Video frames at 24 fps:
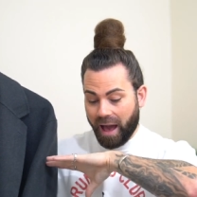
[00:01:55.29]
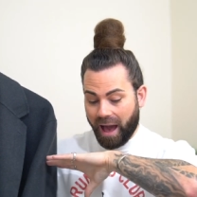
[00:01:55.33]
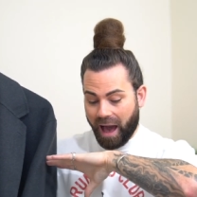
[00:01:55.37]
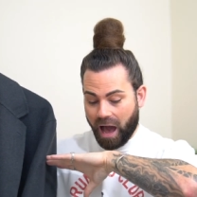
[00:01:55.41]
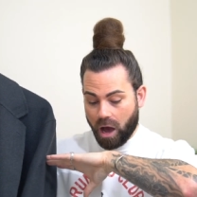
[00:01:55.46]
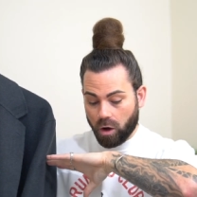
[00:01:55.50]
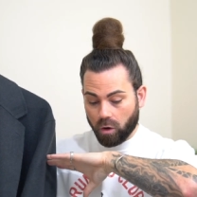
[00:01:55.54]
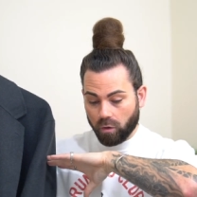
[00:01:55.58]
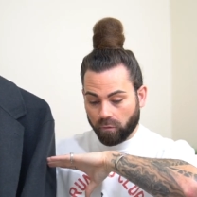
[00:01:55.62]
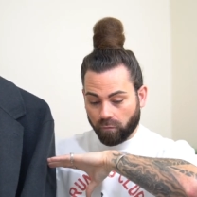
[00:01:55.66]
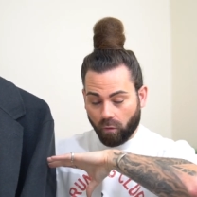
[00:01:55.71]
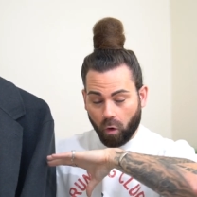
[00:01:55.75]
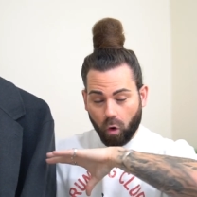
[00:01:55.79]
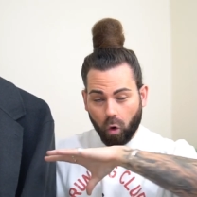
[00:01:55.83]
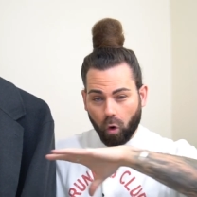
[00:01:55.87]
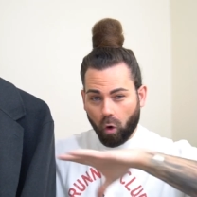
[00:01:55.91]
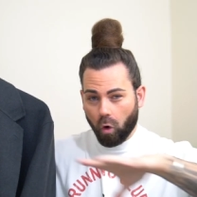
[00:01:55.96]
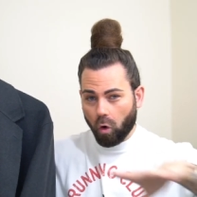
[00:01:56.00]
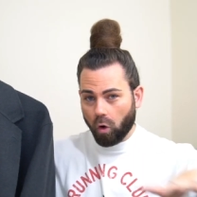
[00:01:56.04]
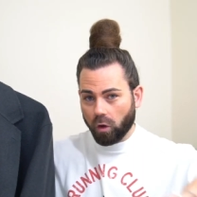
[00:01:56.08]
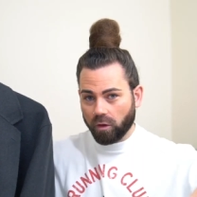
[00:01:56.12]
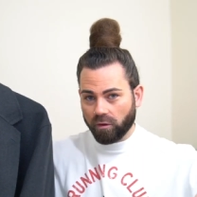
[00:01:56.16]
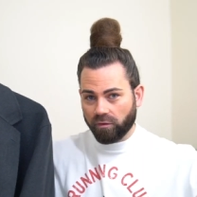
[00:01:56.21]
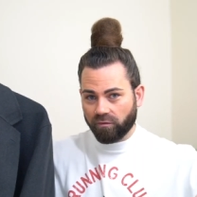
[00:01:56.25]
out of
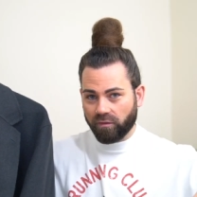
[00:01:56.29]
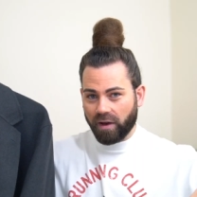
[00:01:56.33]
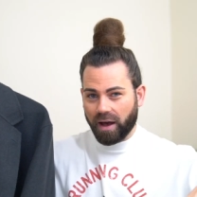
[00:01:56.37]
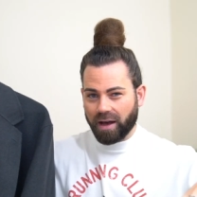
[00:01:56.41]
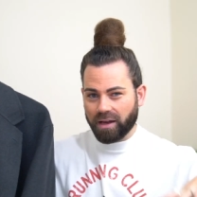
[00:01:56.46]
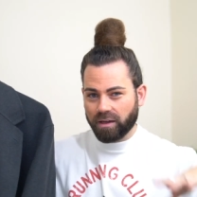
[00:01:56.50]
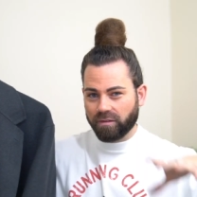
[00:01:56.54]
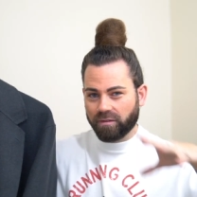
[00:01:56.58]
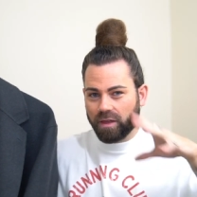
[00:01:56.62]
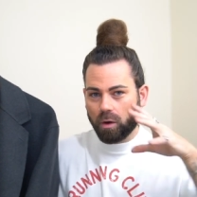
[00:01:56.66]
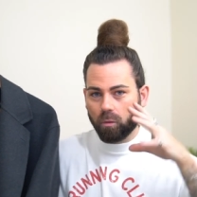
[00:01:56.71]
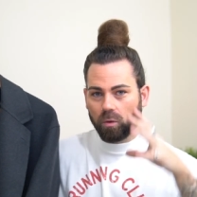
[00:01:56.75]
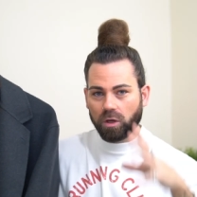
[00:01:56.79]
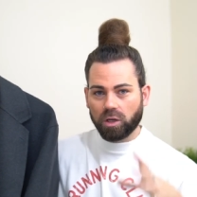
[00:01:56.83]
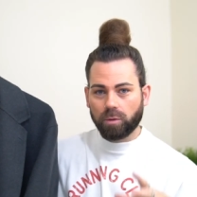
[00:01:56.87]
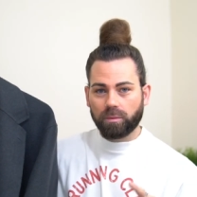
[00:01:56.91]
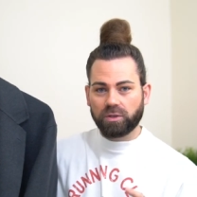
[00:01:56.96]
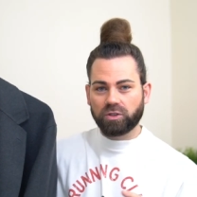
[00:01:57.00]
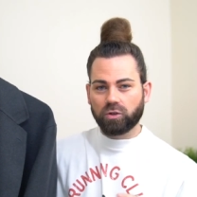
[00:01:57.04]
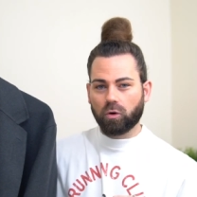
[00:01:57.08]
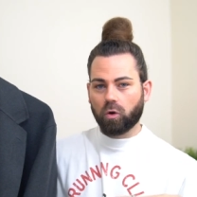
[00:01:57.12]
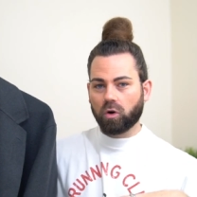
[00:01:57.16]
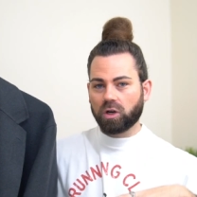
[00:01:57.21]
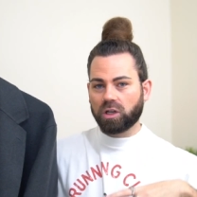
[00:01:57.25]
all five that we're going to be
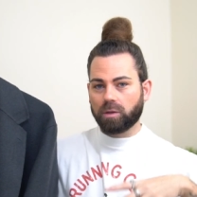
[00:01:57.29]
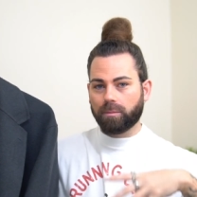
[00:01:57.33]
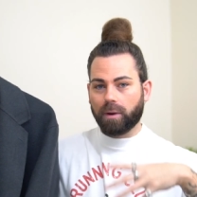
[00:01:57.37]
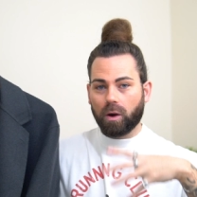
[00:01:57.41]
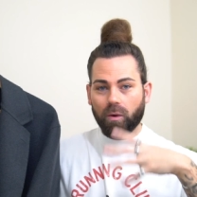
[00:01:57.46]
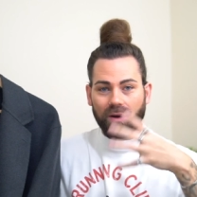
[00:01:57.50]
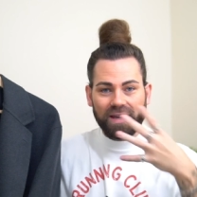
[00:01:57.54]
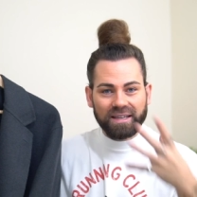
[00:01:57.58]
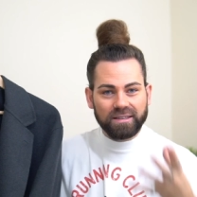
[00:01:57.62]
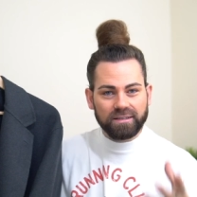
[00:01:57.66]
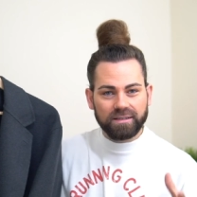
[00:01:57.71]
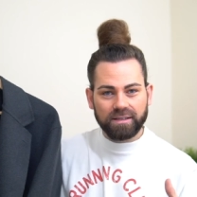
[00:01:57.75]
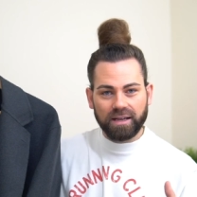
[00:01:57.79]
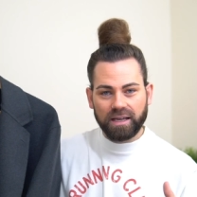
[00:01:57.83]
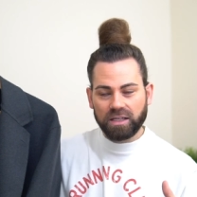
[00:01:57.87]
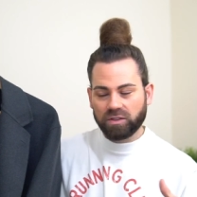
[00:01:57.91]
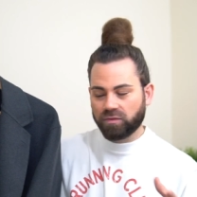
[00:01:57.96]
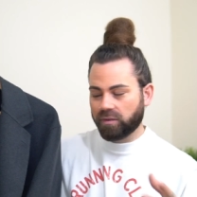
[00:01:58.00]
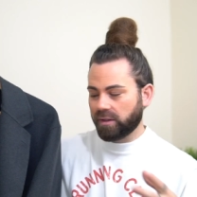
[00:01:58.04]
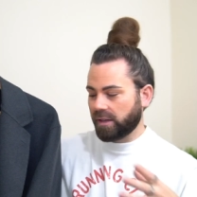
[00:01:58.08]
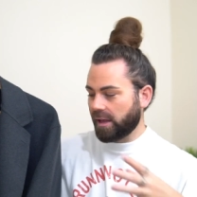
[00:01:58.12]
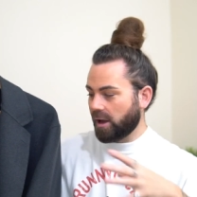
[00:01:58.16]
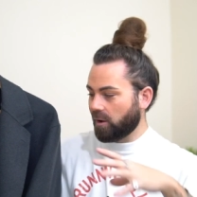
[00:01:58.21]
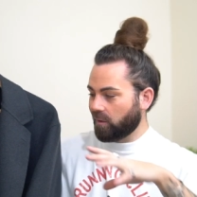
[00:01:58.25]
talking about in today's
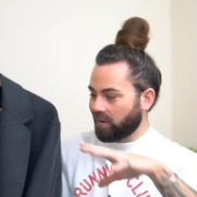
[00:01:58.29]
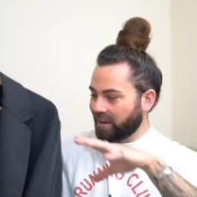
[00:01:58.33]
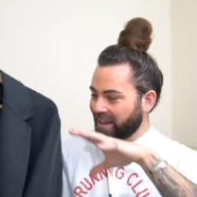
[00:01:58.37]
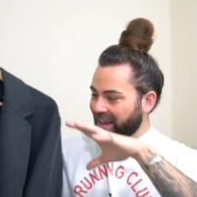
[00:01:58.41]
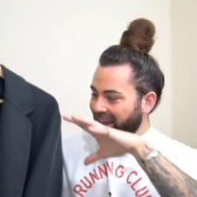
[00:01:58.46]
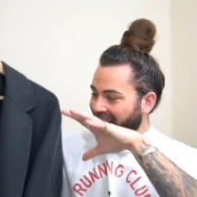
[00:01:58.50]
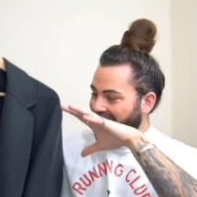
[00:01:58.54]
video,